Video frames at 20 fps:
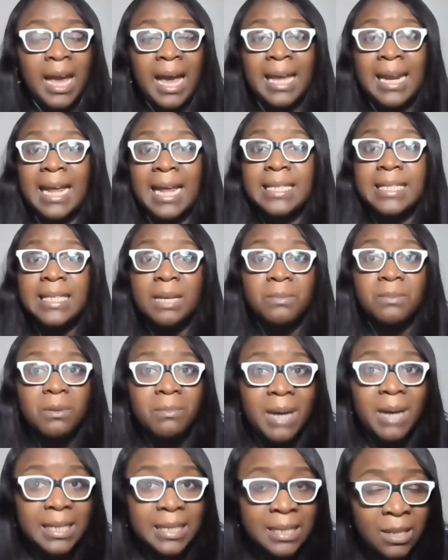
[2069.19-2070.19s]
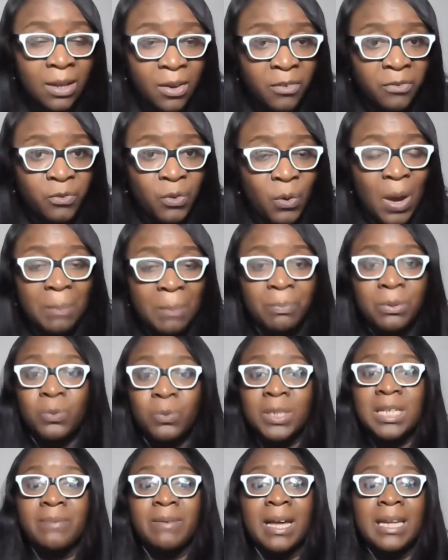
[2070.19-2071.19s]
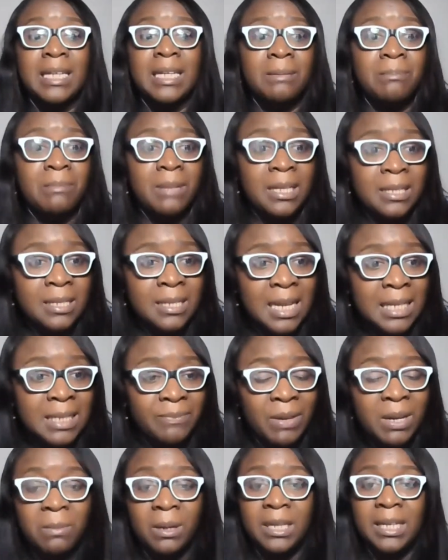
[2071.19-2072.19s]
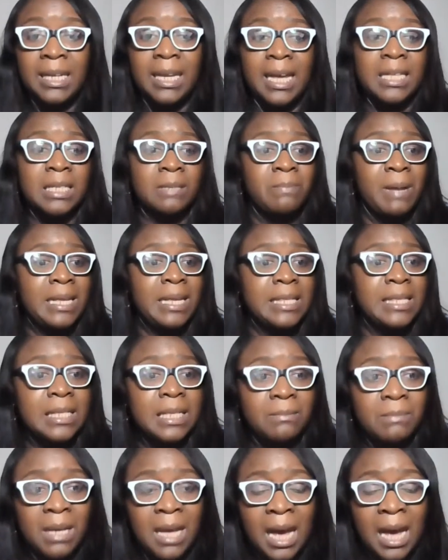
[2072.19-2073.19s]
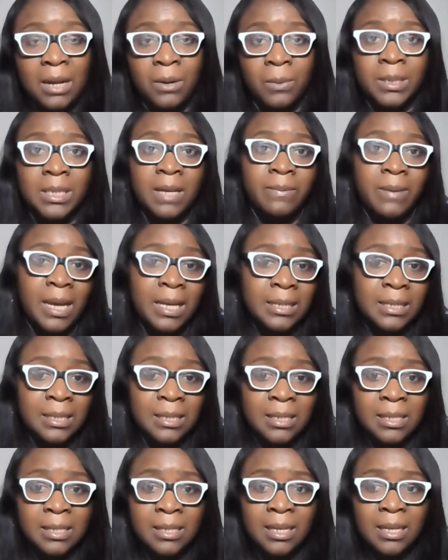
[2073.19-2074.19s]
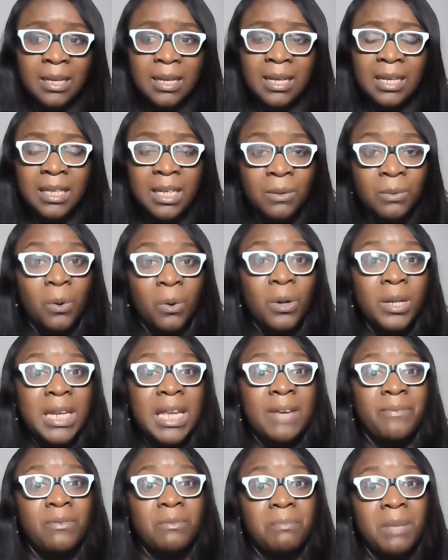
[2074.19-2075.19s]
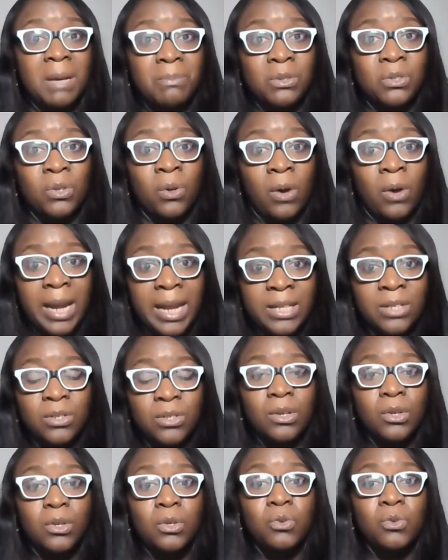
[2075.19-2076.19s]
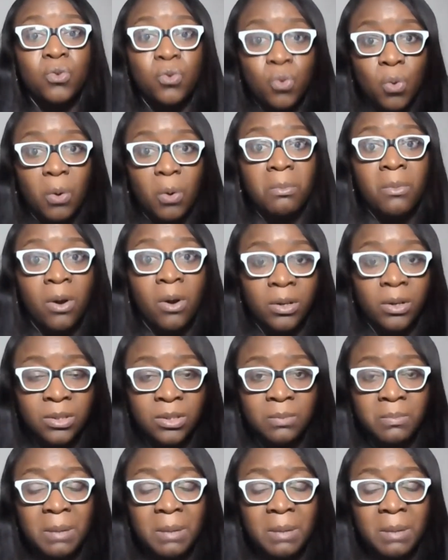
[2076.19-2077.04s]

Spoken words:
And I disable myself, or I put whatever limits that if anybody gets my SIM card or whatever it is, they will only even be able to collect so much.